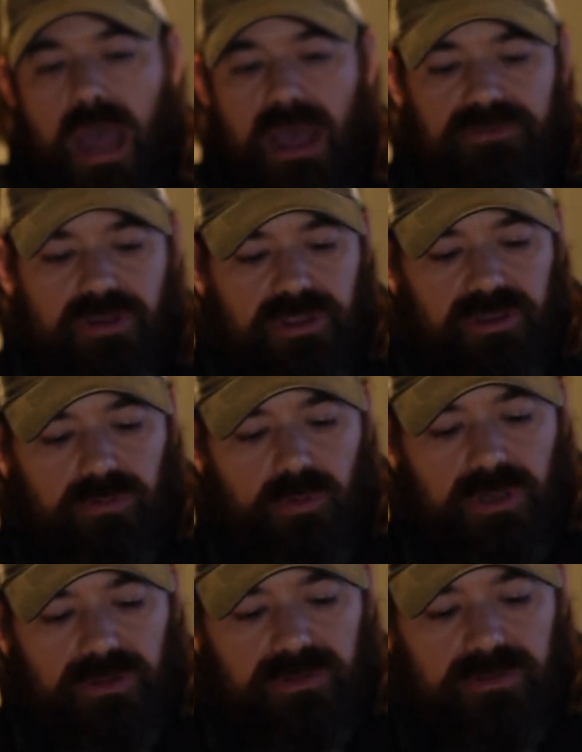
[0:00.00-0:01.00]
after this
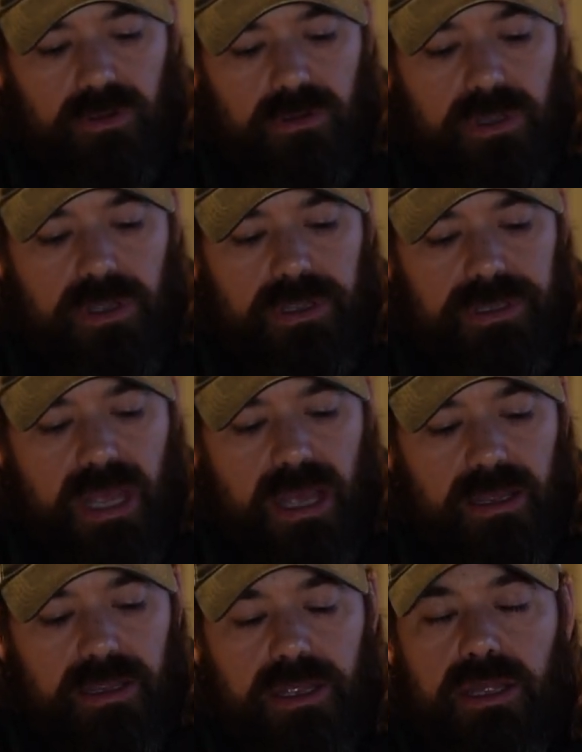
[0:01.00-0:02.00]
one. So
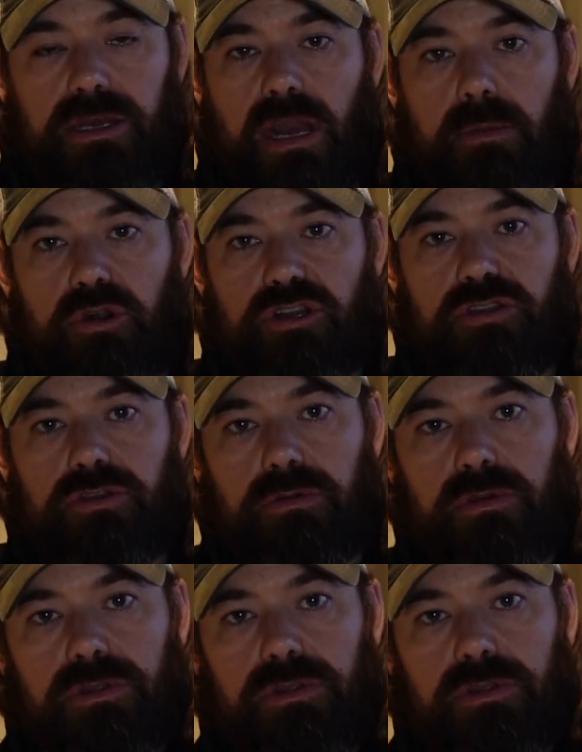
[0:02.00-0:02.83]
yeah, number 2,